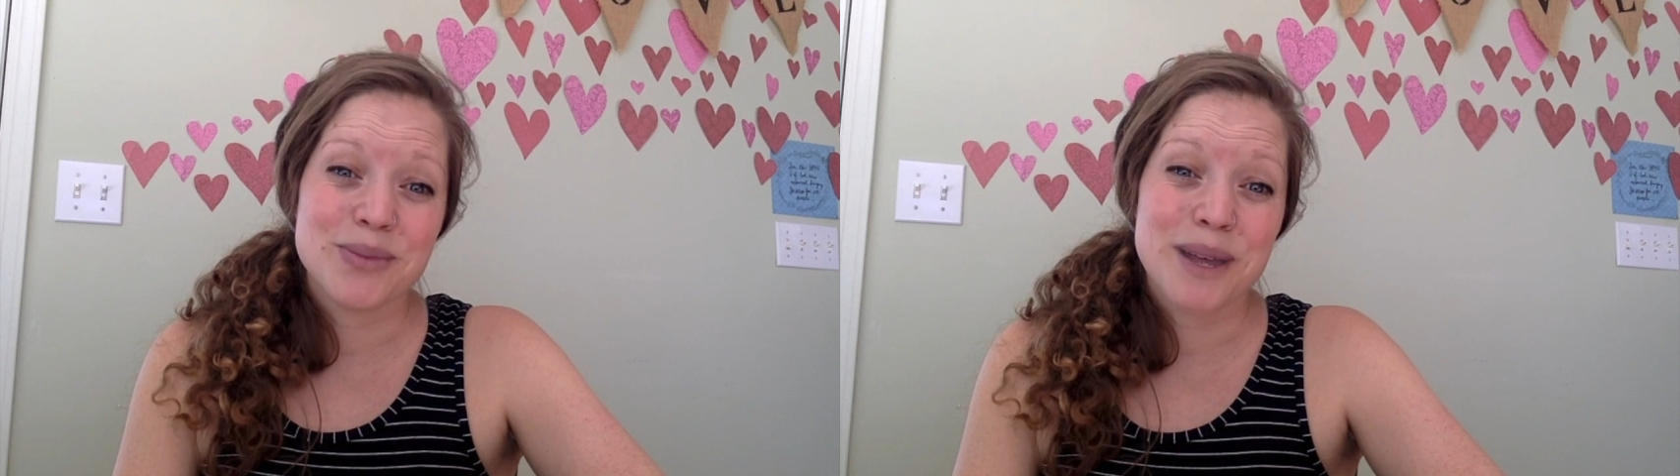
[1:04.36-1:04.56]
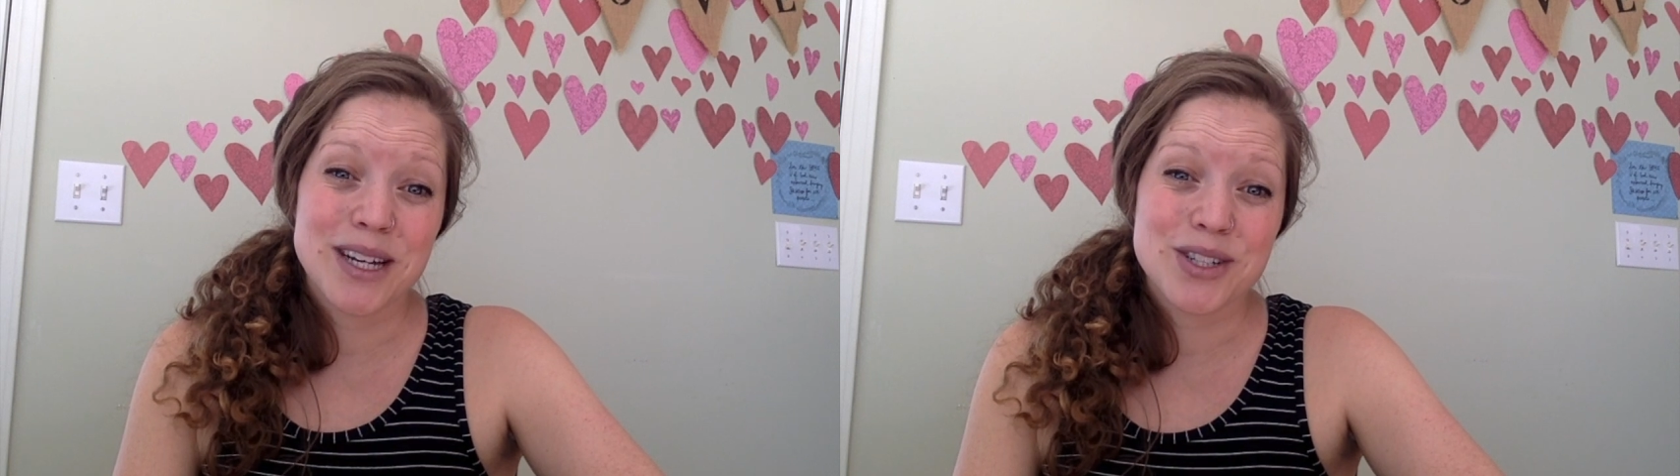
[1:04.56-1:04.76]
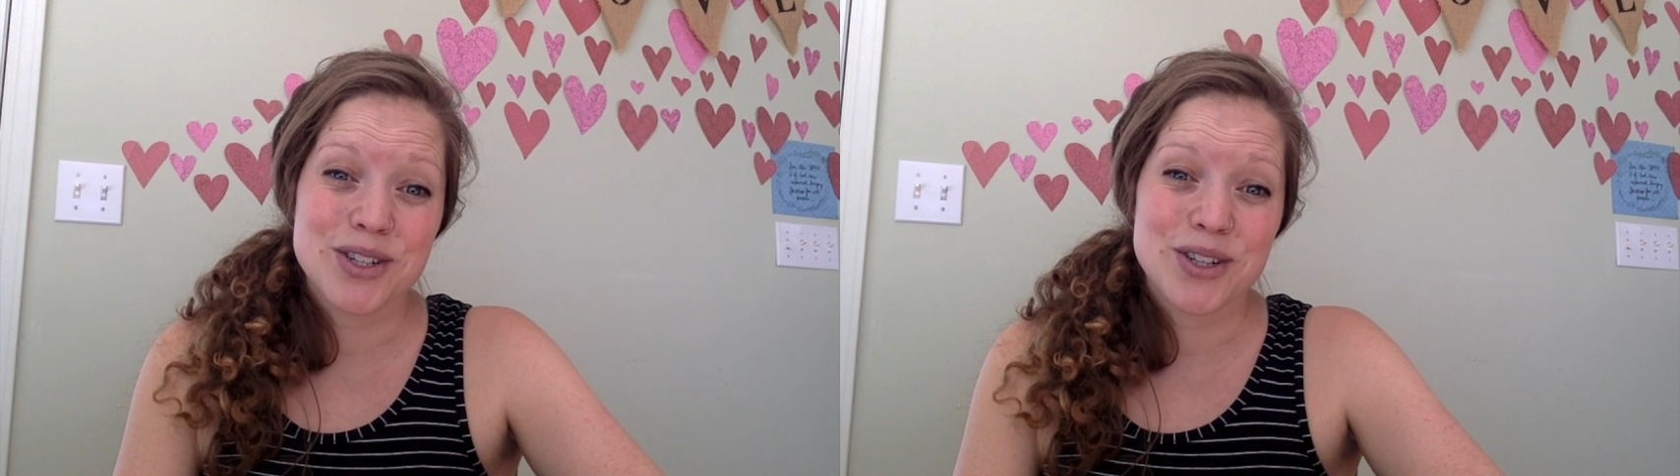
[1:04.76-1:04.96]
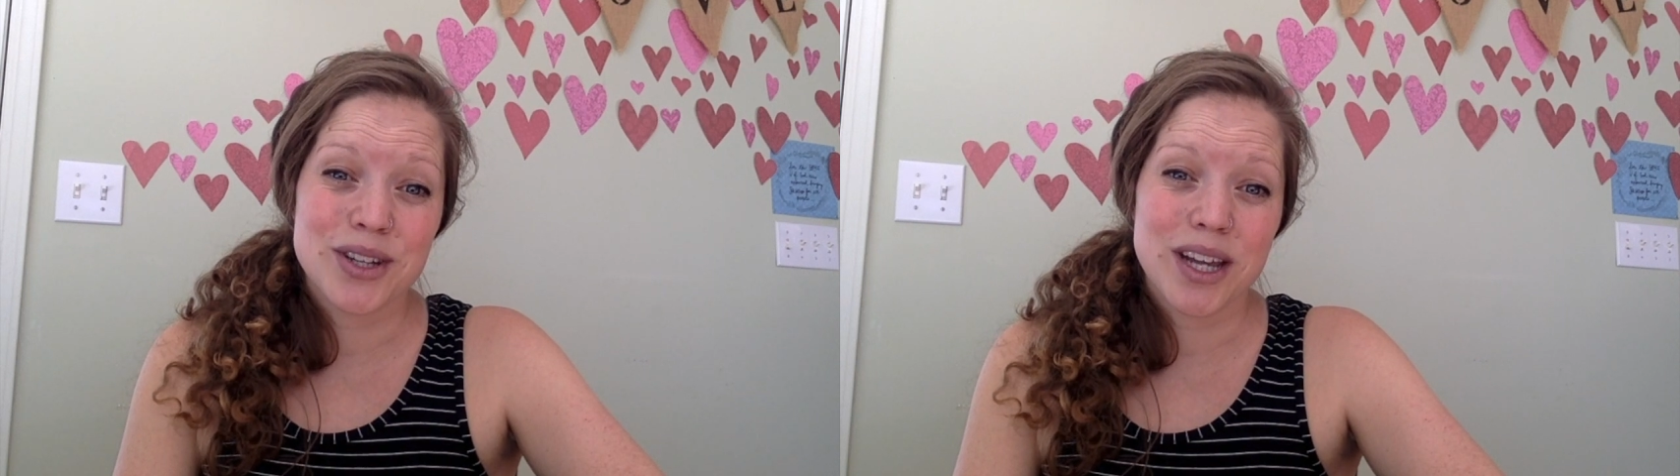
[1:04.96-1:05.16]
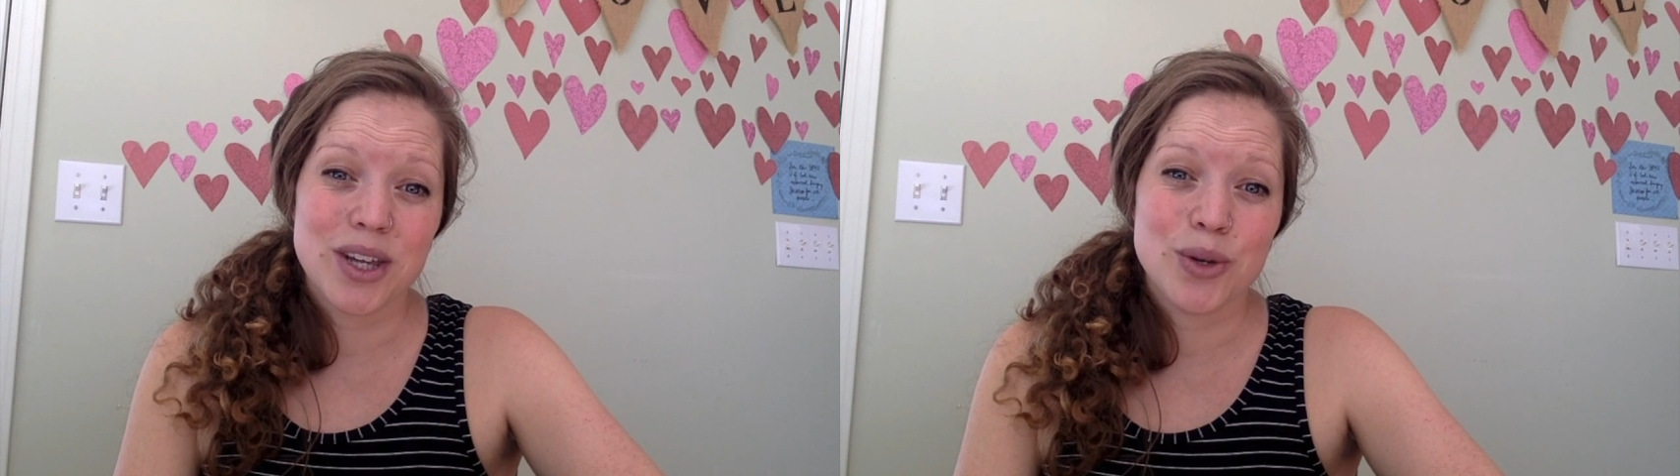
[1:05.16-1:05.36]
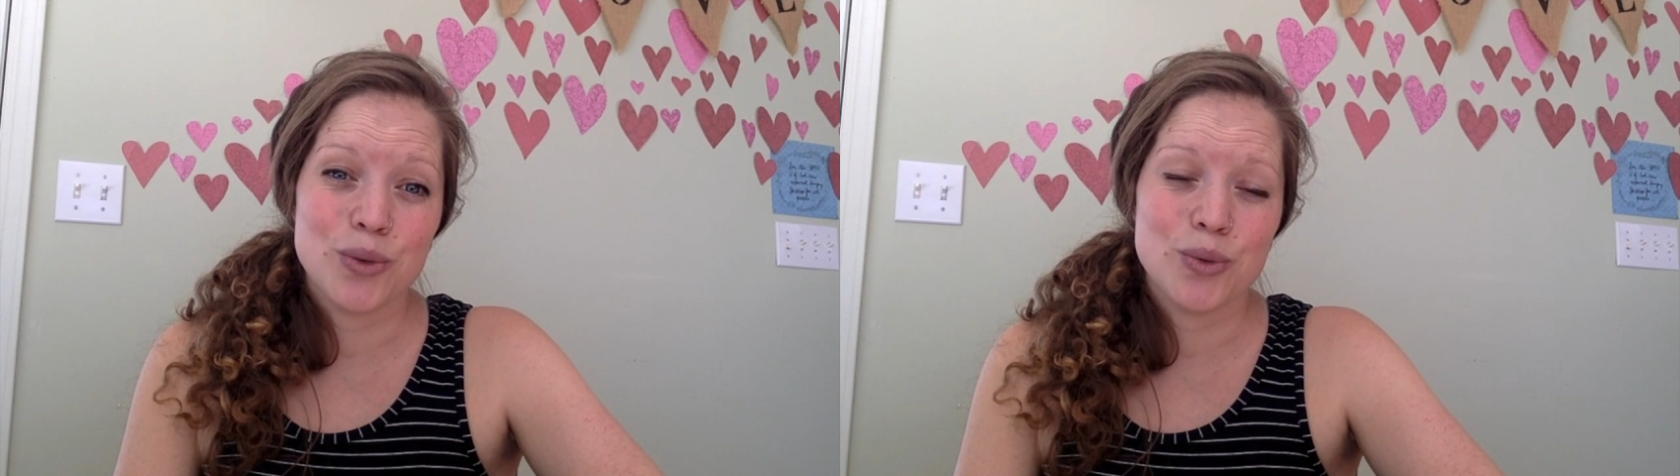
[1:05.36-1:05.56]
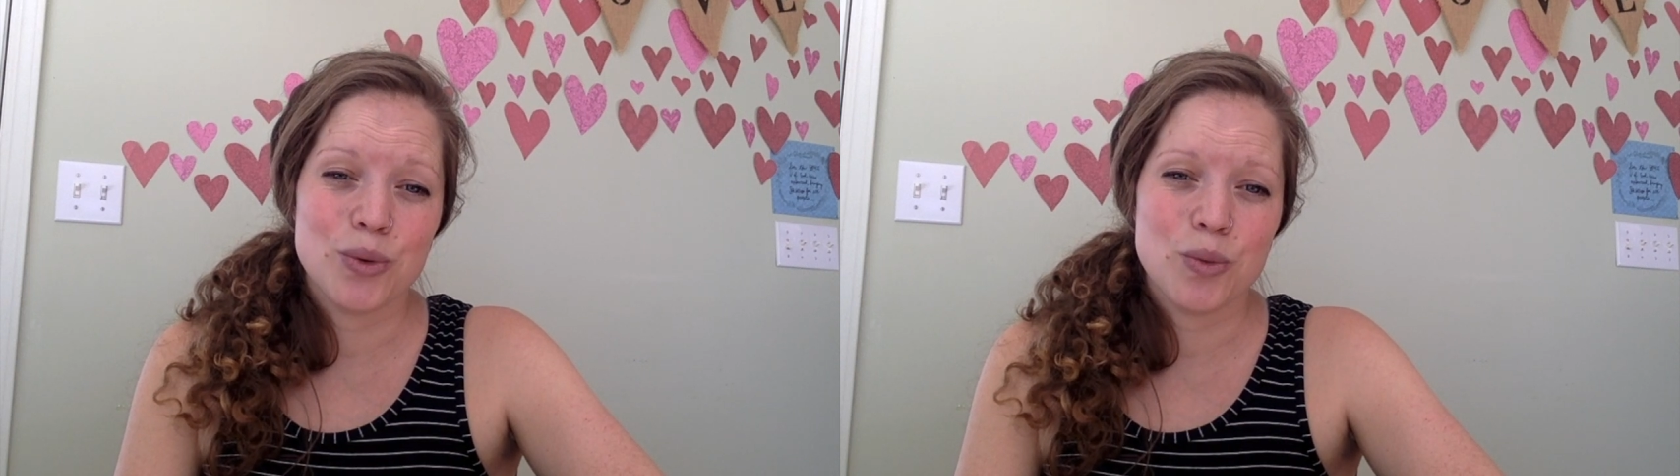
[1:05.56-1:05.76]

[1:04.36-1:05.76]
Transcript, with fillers: to make sure that you